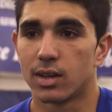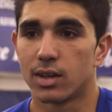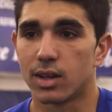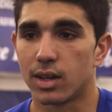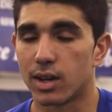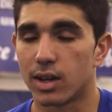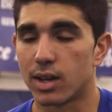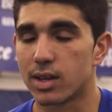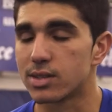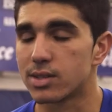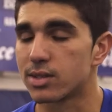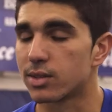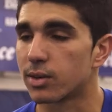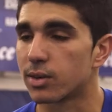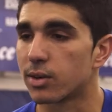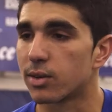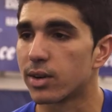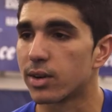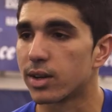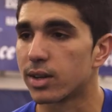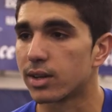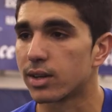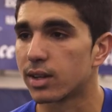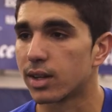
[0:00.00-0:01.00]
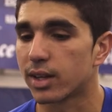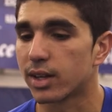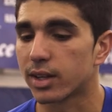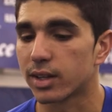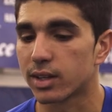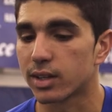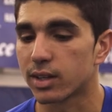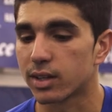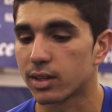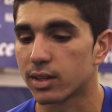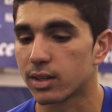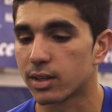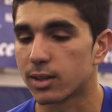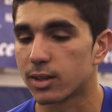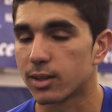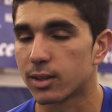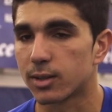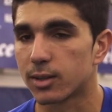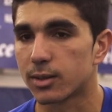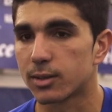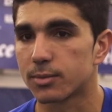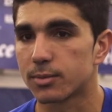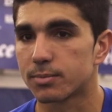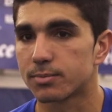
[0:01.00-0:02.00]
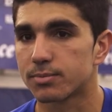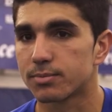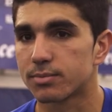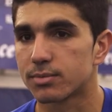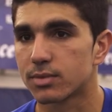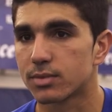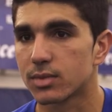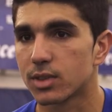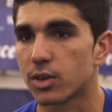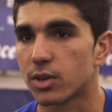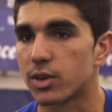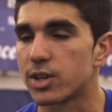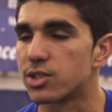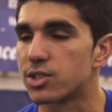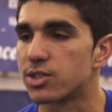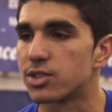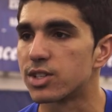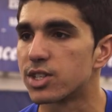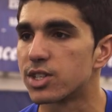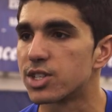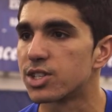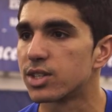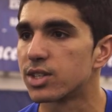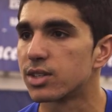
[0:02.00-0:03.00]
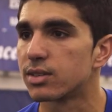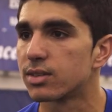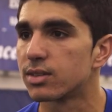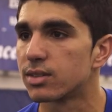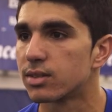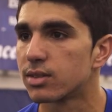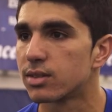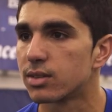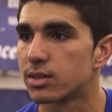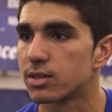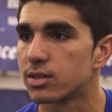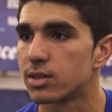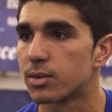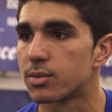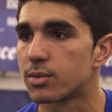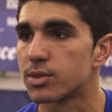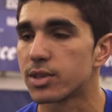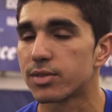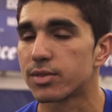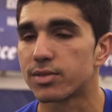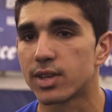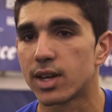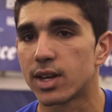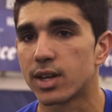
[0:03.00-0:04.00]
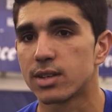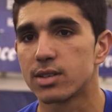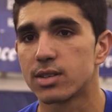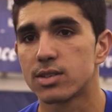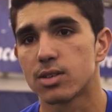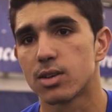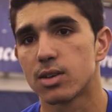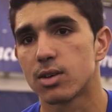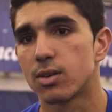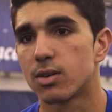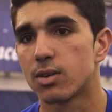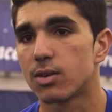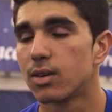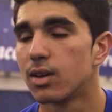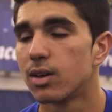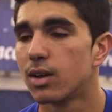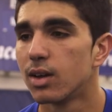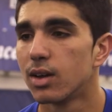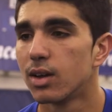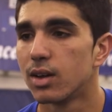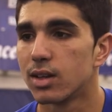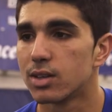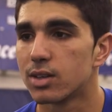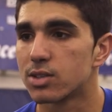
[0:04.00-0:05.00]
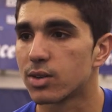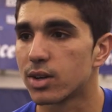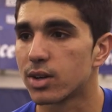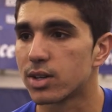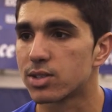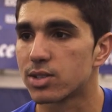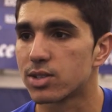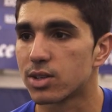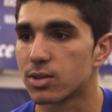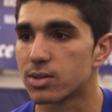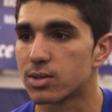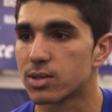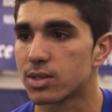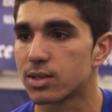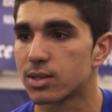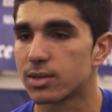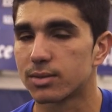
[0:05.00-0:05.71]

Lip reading: it has a great, like, great tradition in terms of tennis, so that's why I chose